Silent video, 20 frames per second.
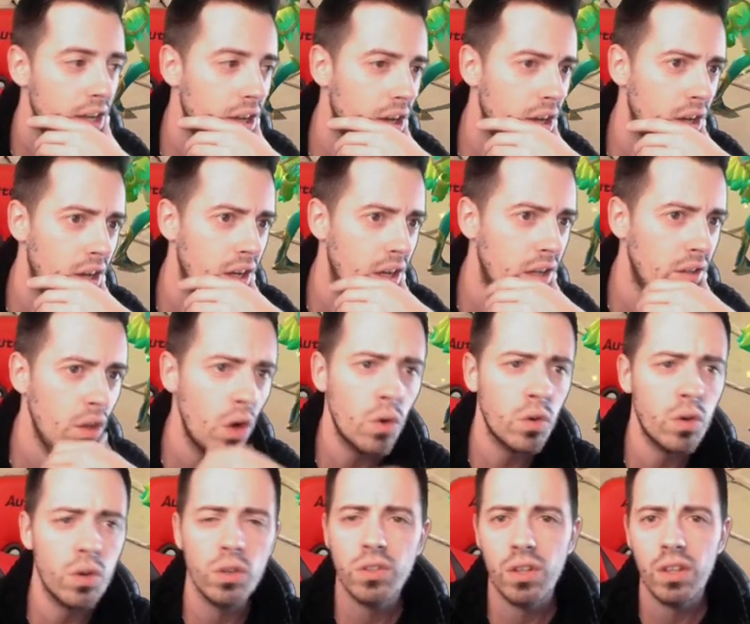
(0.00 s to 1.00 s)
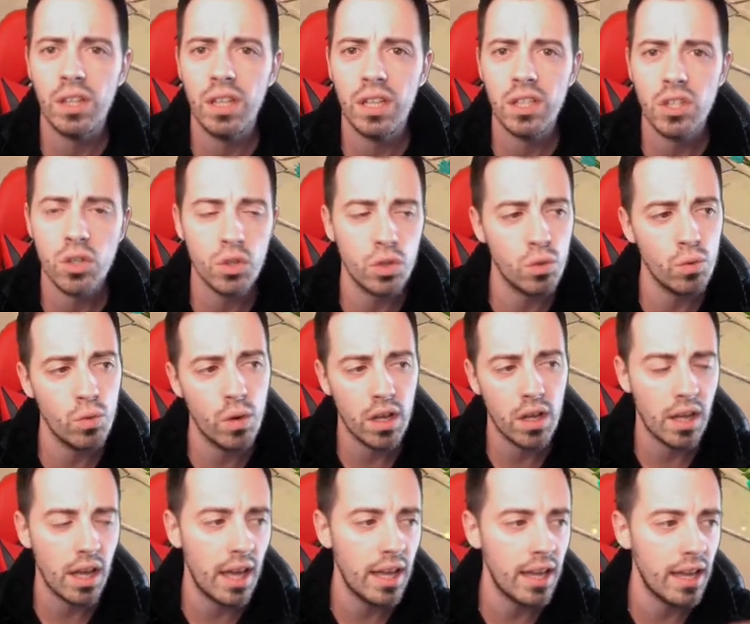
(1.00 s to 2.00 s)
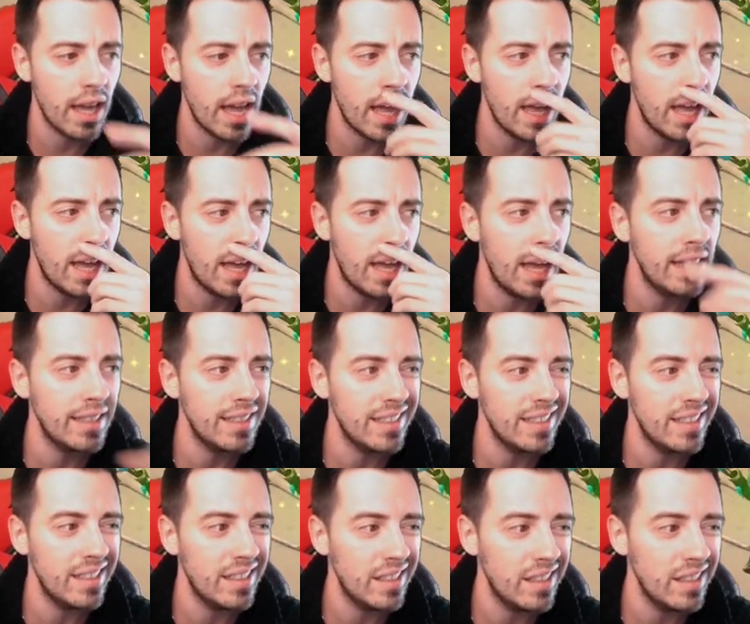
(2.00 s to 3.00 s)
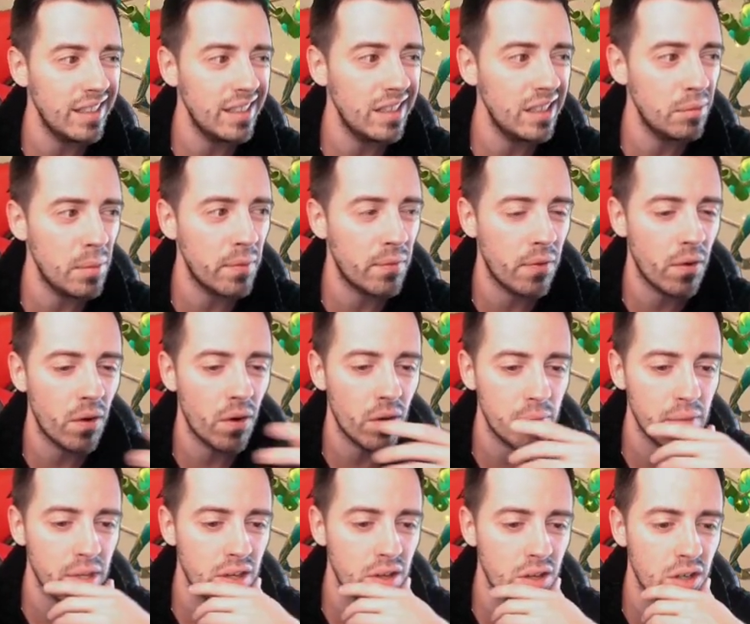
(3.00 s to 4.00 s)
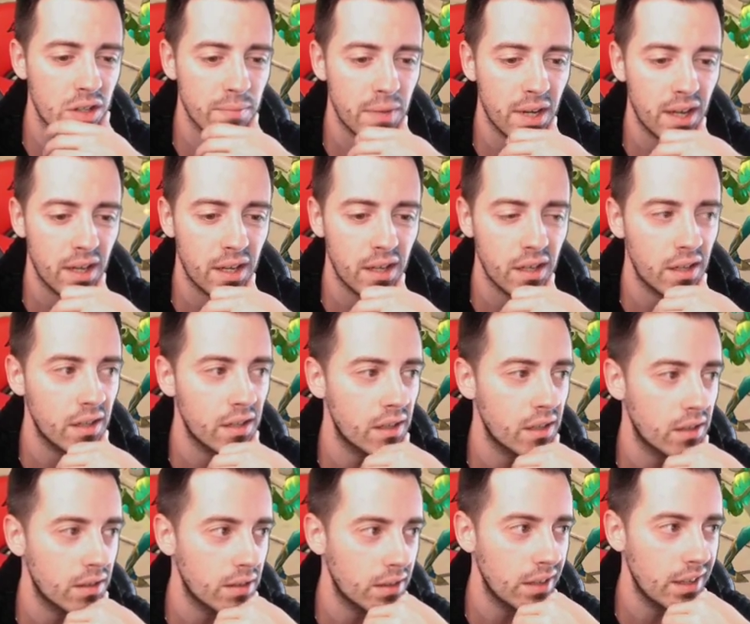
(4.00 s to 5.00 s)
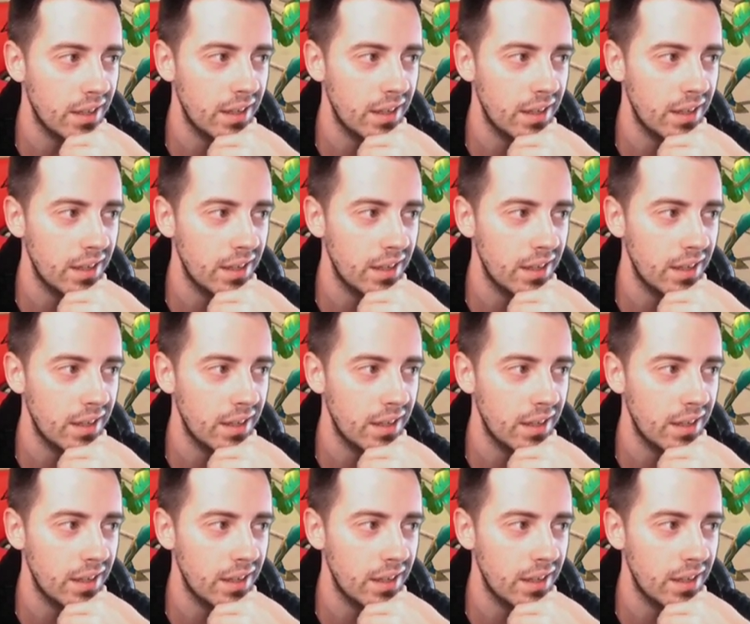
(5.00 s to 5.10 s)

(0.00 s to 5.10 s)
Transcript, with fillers: Uh, no, Consolidation 2, I, I, I had it before because my uh,